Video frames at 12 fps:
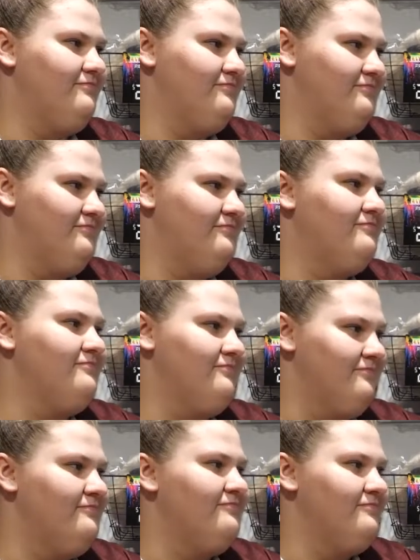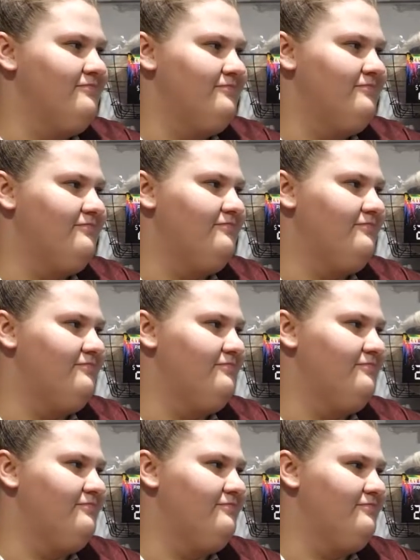
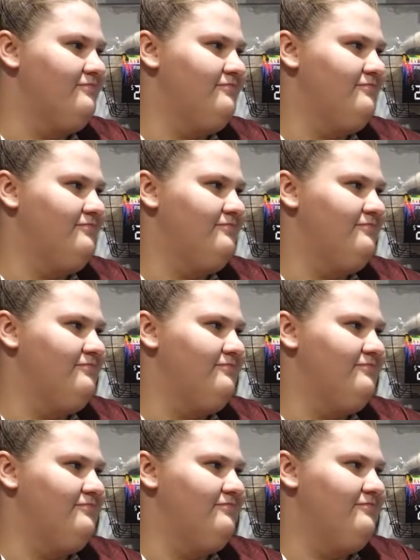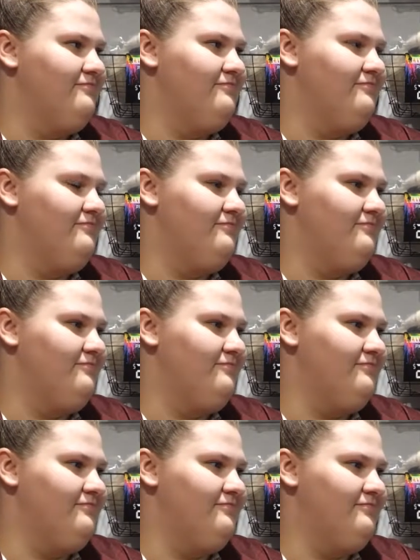
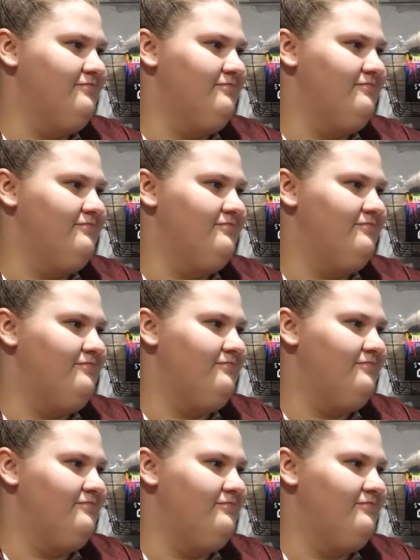(silent)